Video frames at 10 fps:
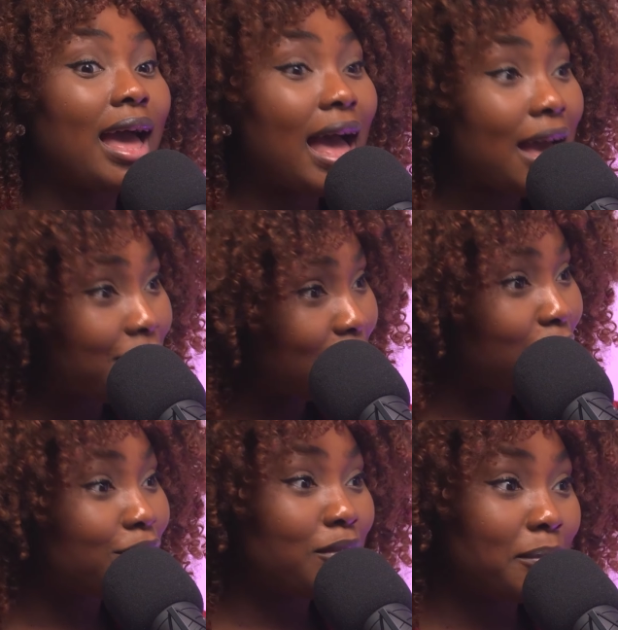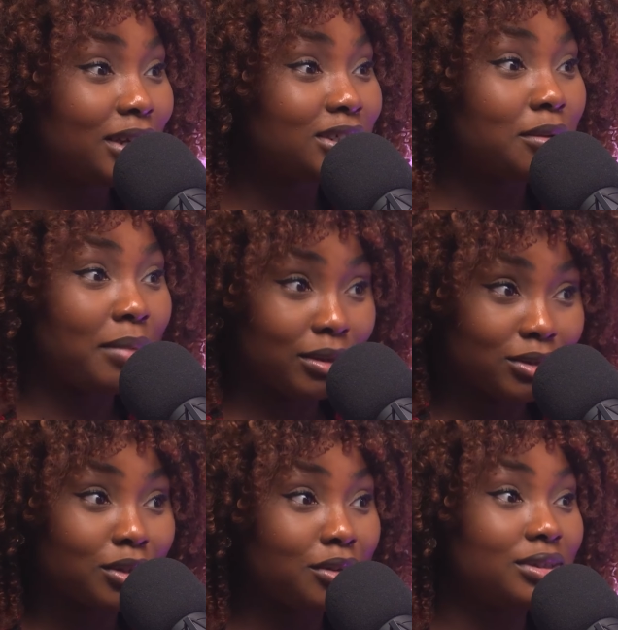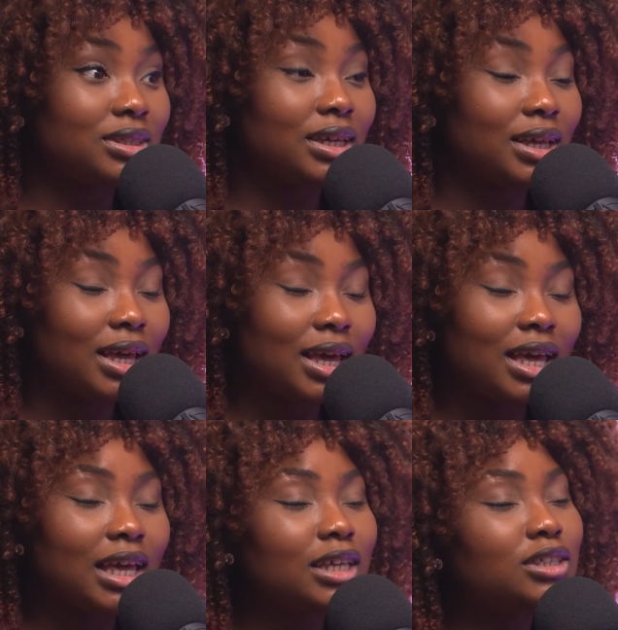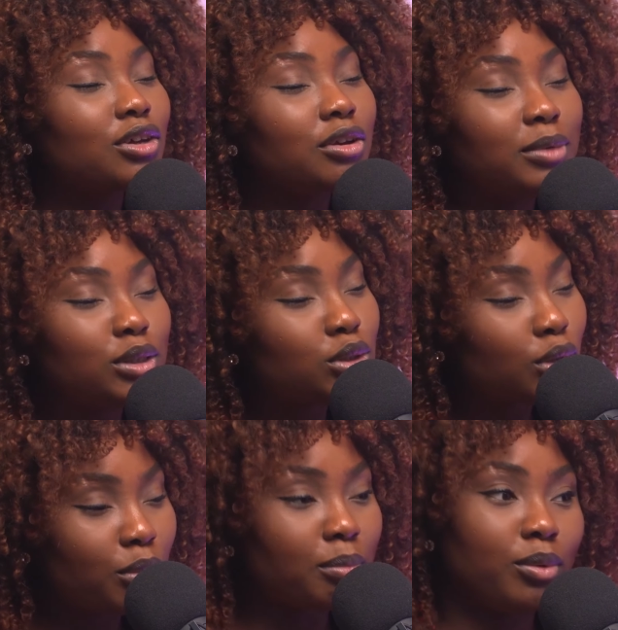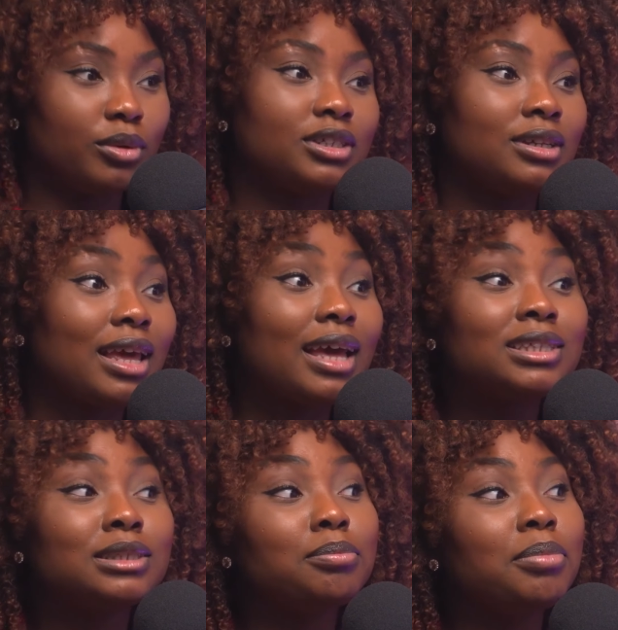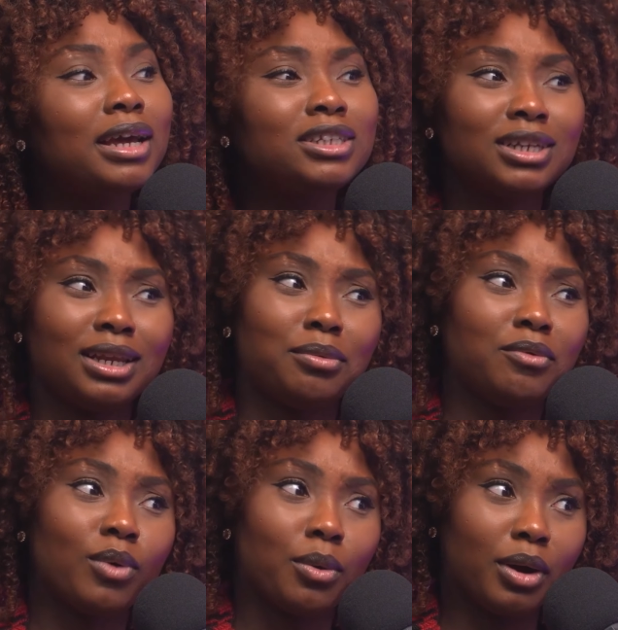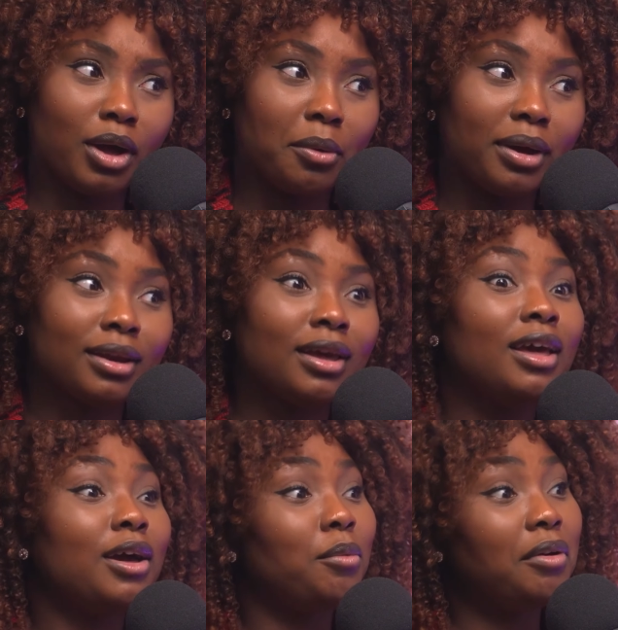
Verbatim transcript: having an information about security is going to be so important, especially with where we're going mm.